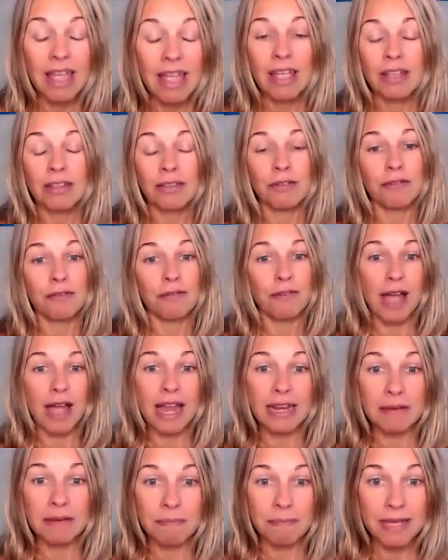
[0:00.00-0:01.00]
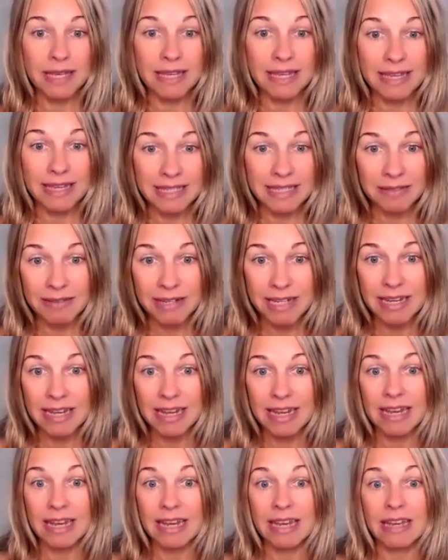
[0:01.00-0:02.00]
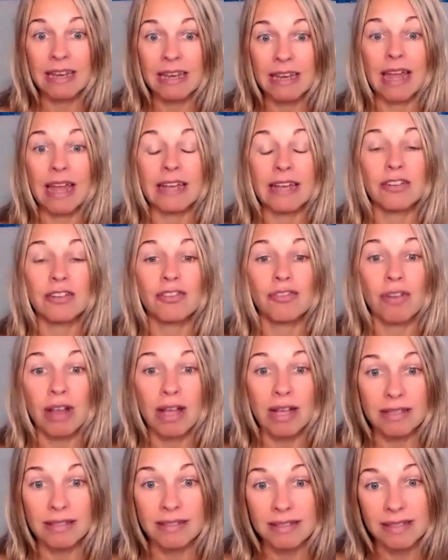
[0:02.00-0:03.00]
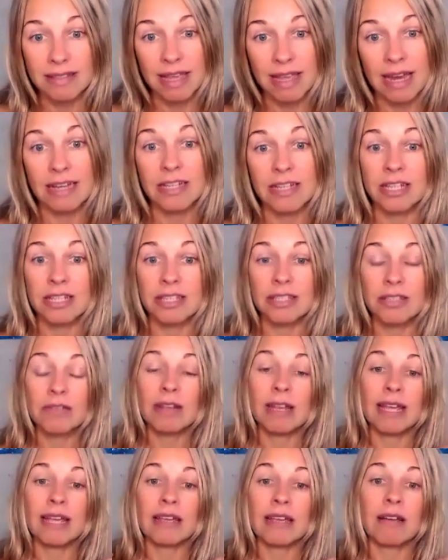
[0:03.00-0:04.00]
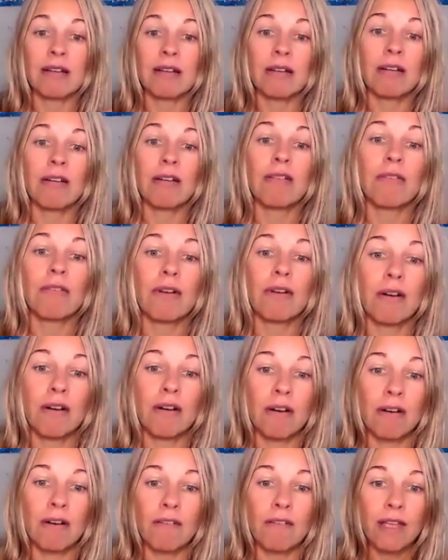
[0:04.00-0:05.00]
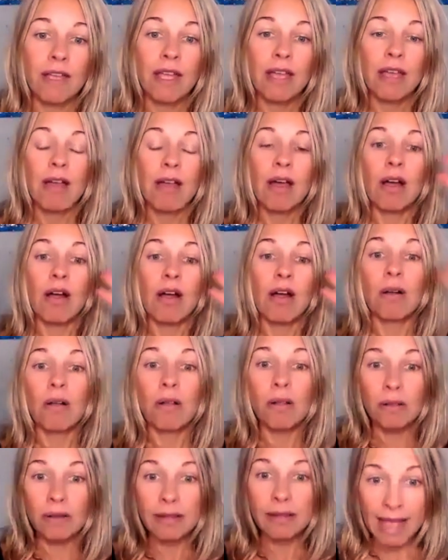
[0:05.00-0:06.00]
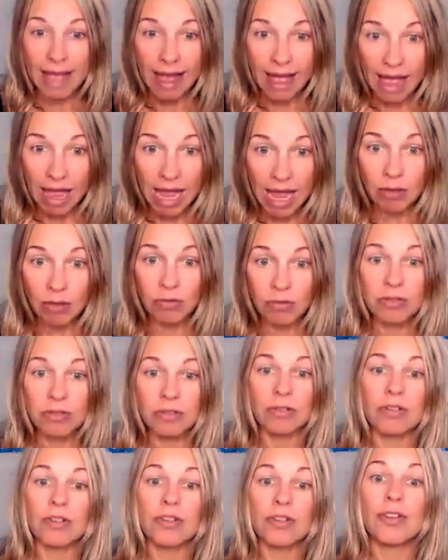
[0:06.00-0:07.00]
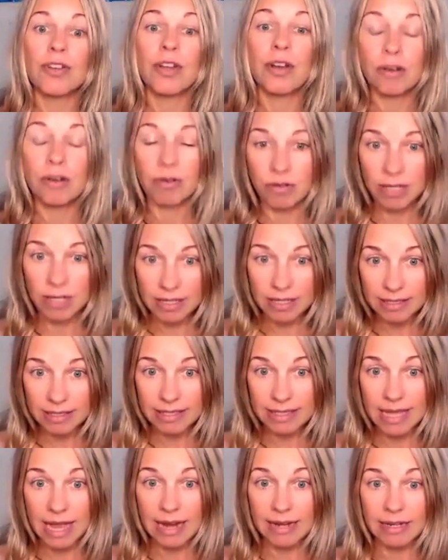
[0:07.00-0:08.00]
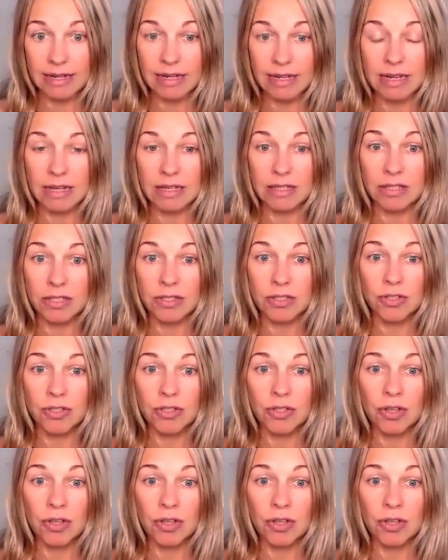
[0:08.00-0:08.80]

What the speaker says: to find peace within and trust, and just to let go of all the outer noise that is